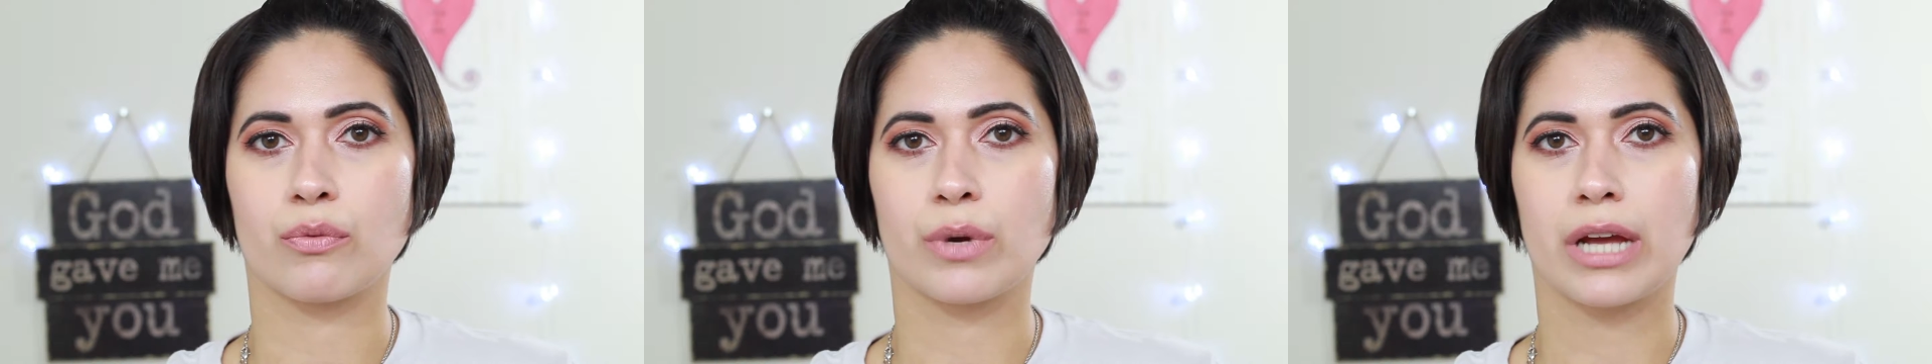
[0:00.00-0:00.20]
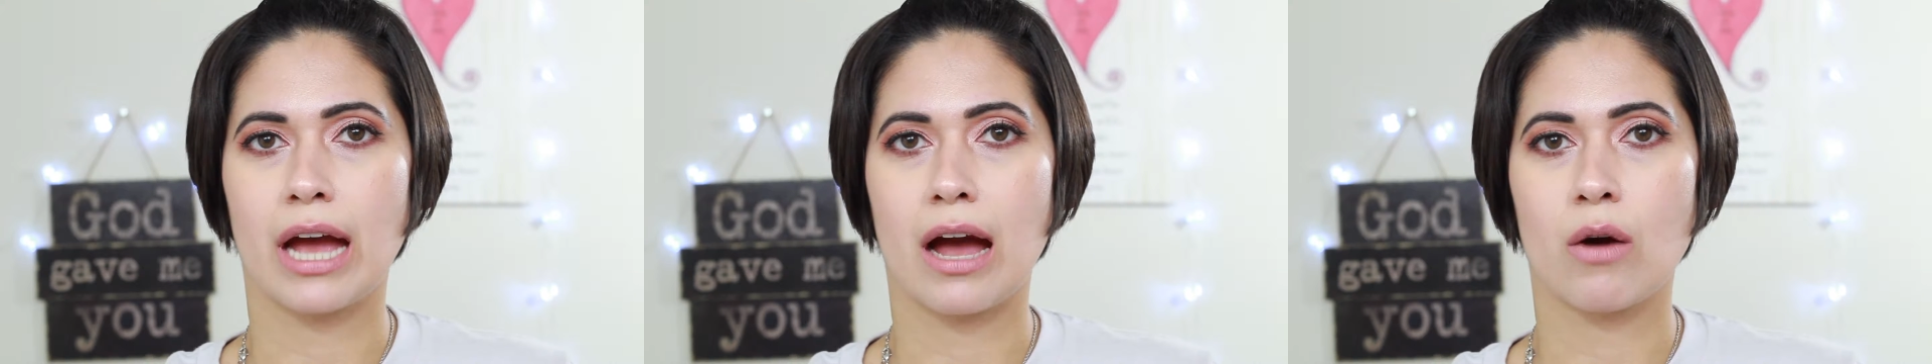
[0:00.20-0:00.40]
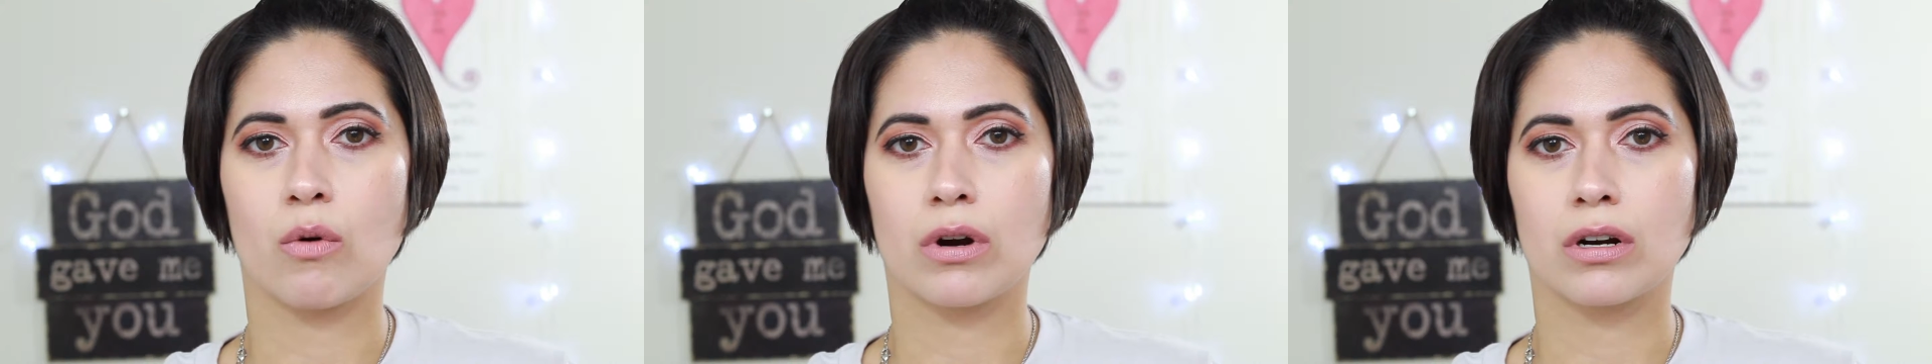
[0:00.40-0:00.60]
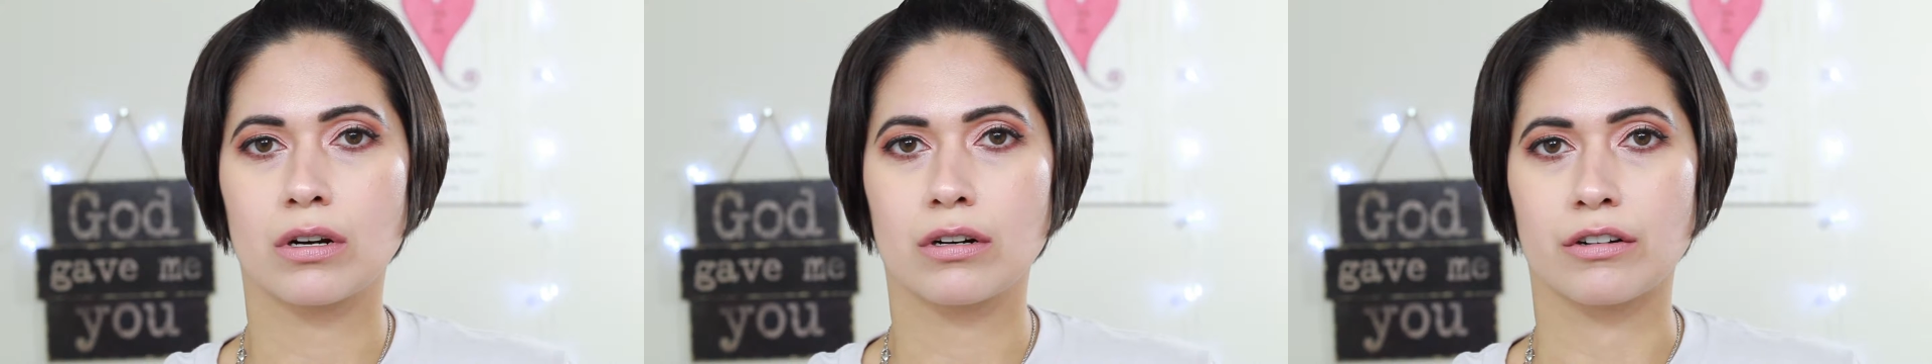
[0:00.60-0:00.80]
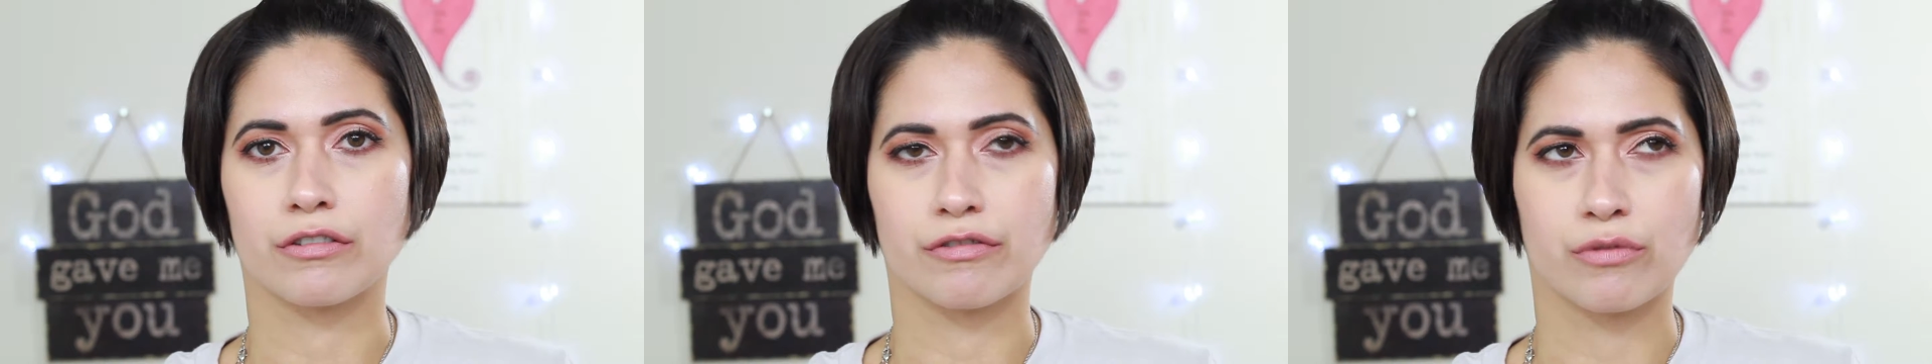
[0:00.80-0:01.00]
3 hour
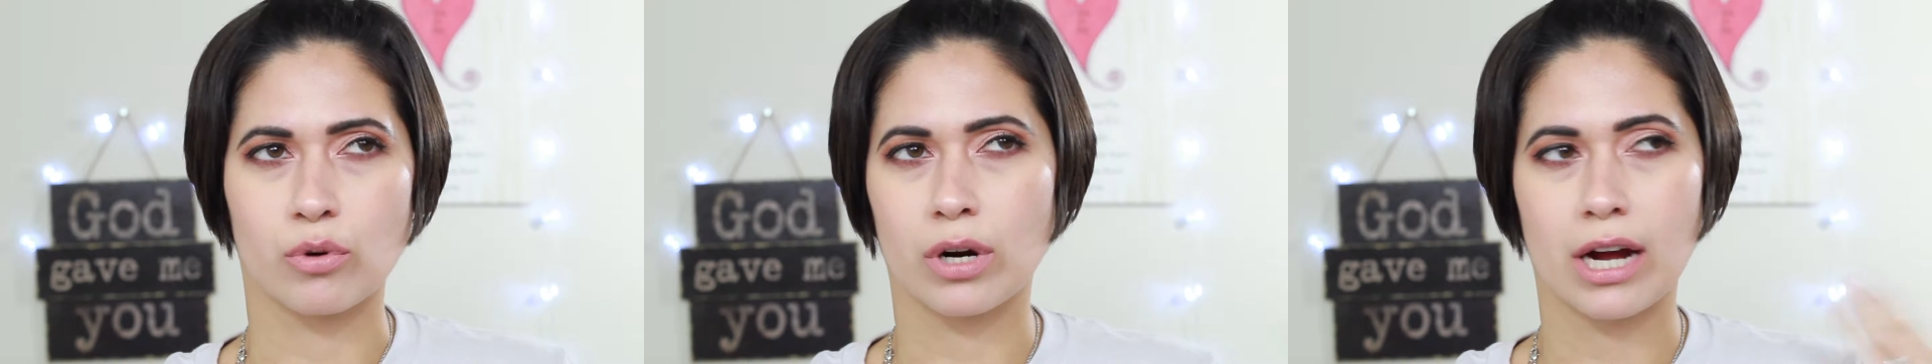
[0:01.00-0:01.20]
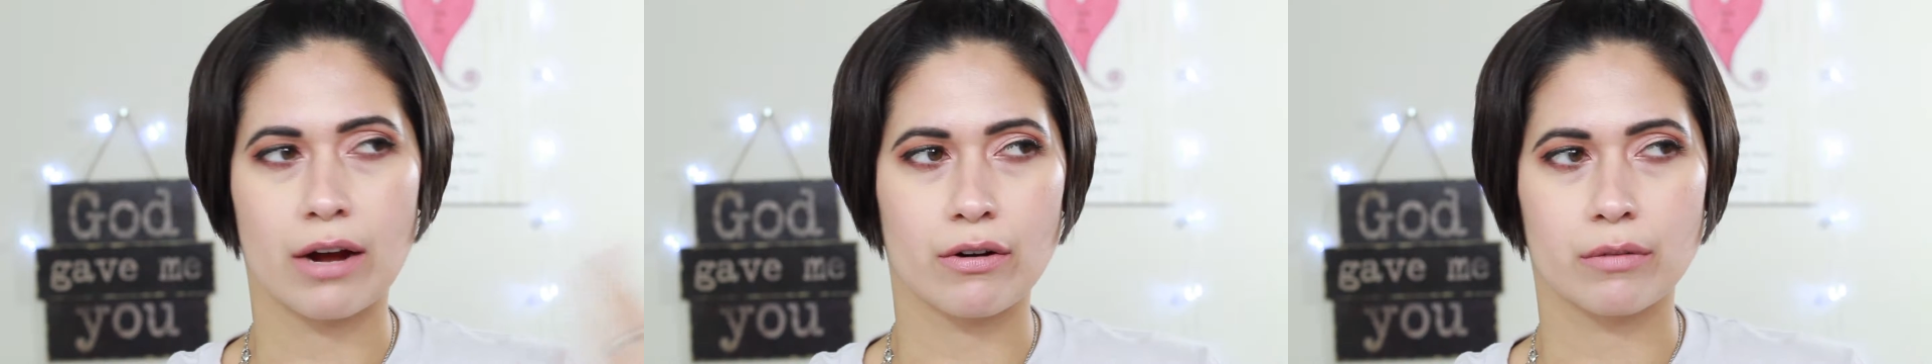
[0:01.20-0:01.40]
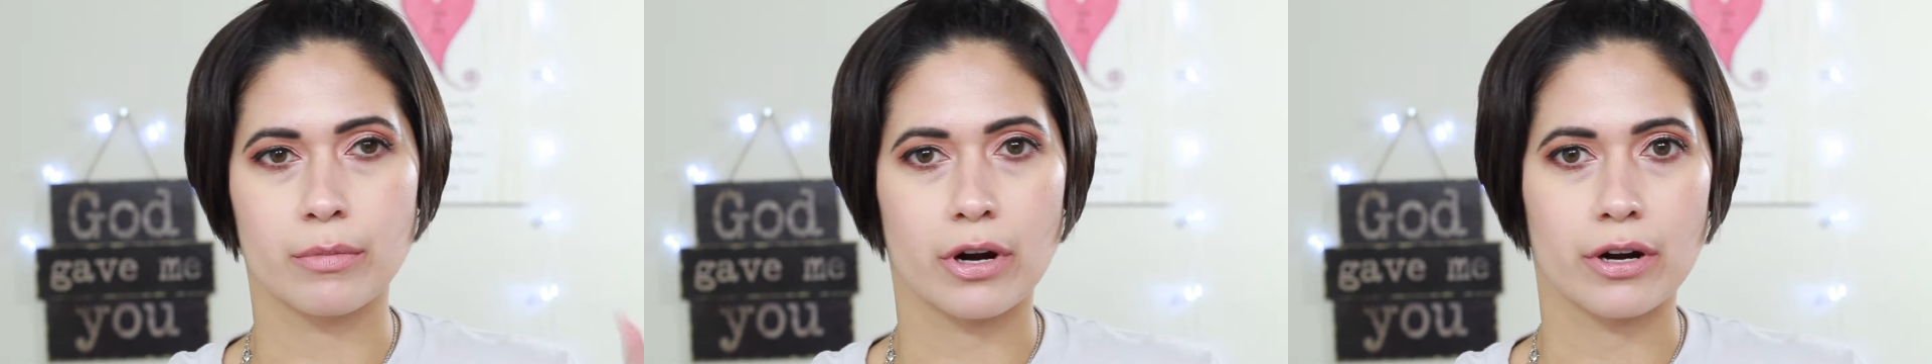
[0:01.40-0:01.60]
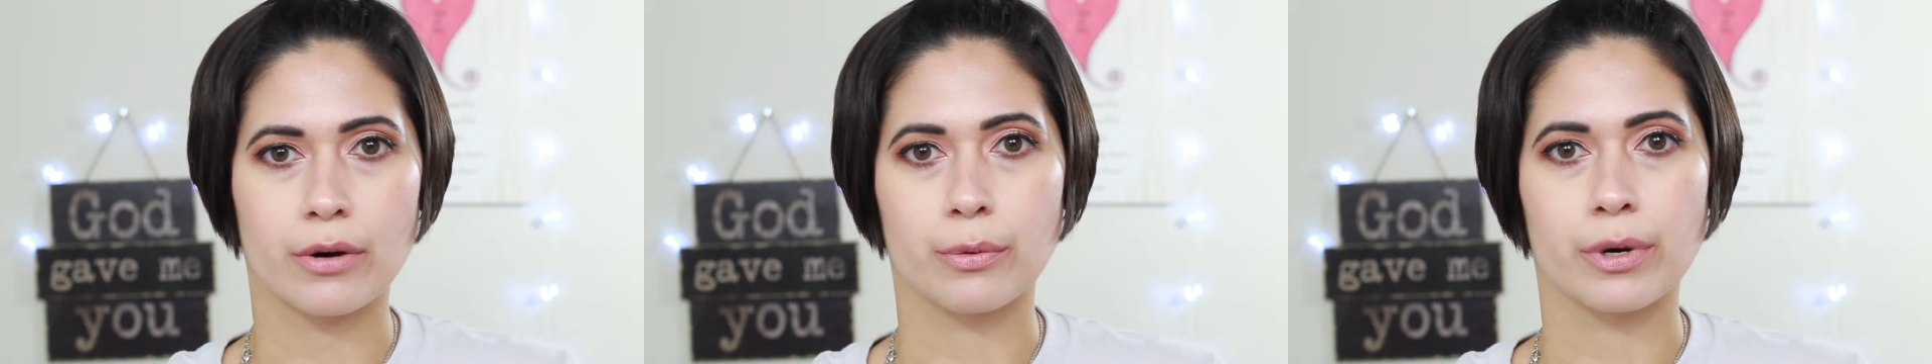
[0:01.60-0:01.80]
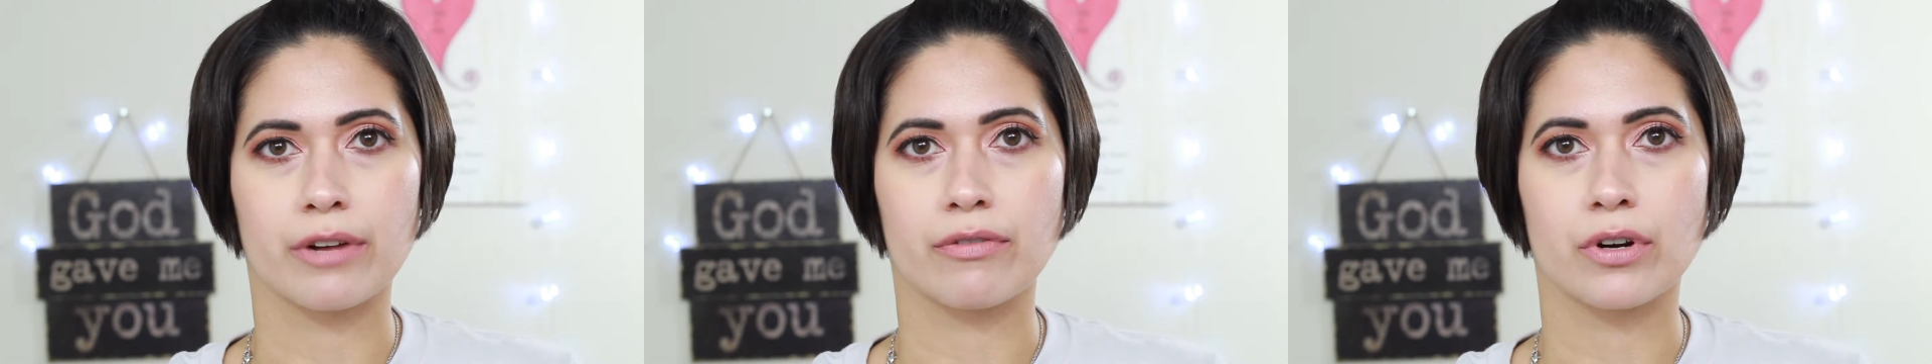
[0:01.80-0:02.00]
or 4 hour
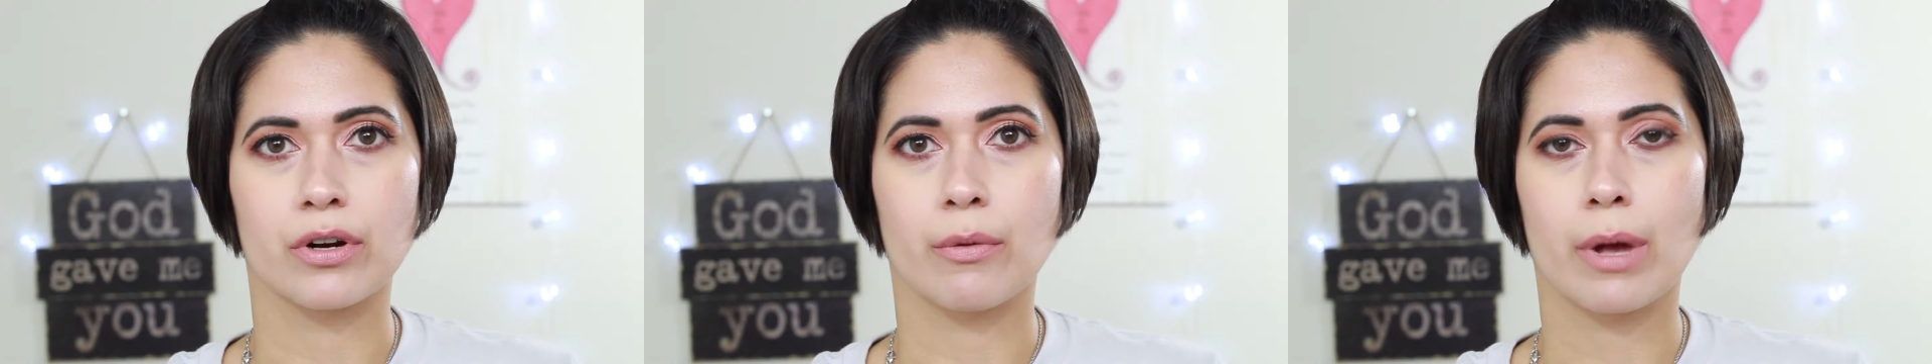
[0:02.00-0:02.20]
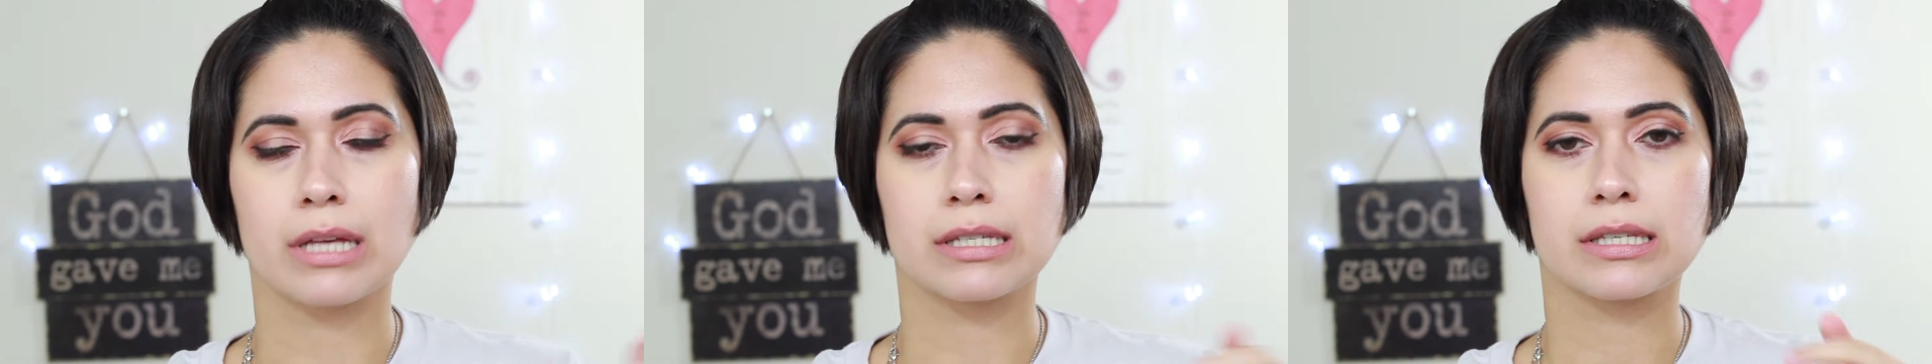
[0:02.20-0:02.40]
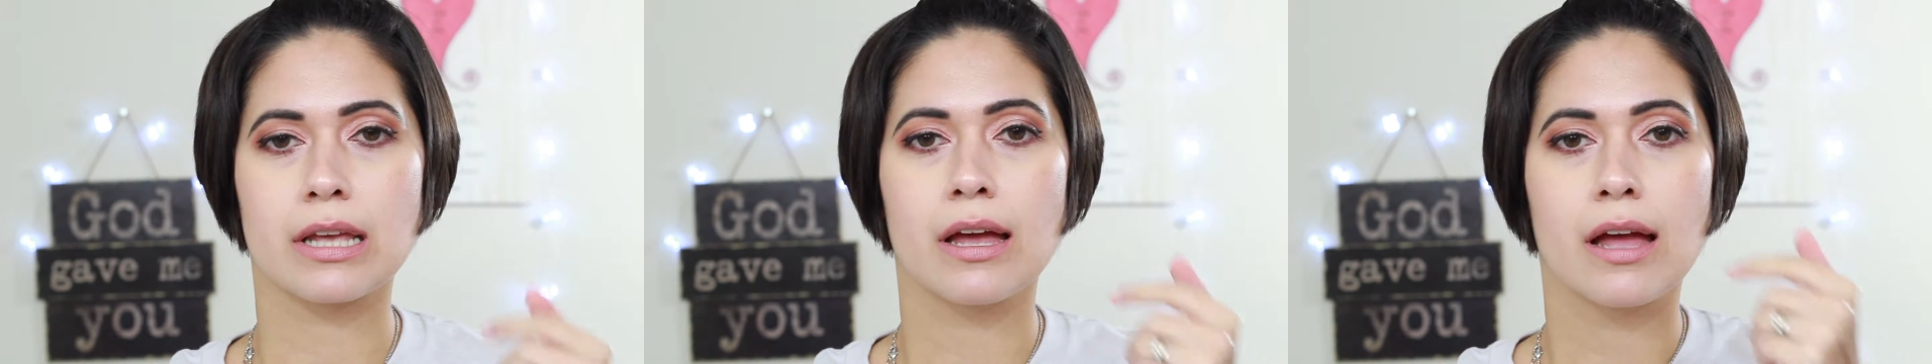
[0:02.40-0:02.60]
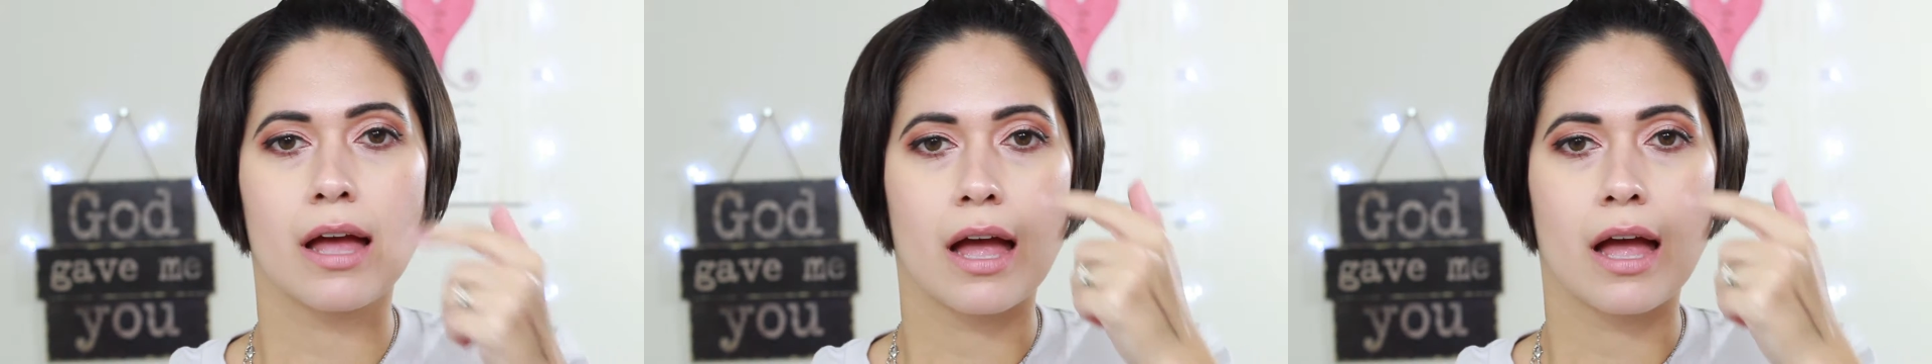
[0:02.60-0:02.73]
mark or whatever it was,